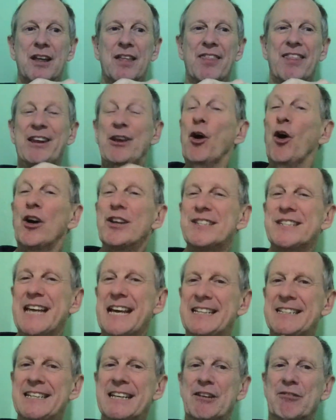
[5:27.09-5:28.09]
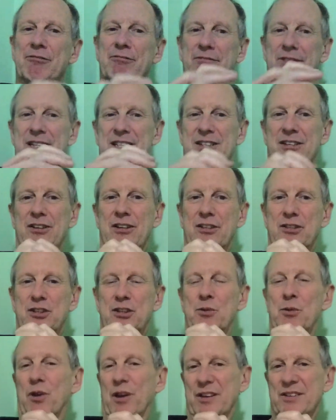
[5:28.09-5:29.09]
they're not assessing research
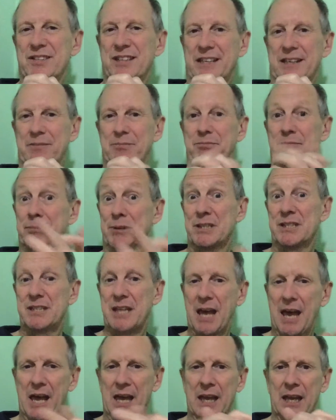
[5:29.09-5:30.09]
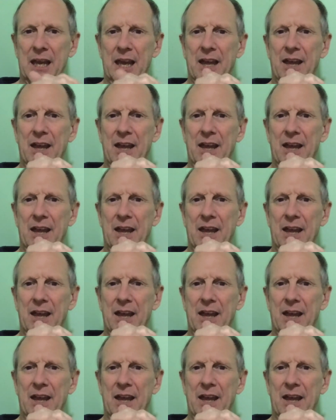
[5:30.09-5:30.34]
quality per se,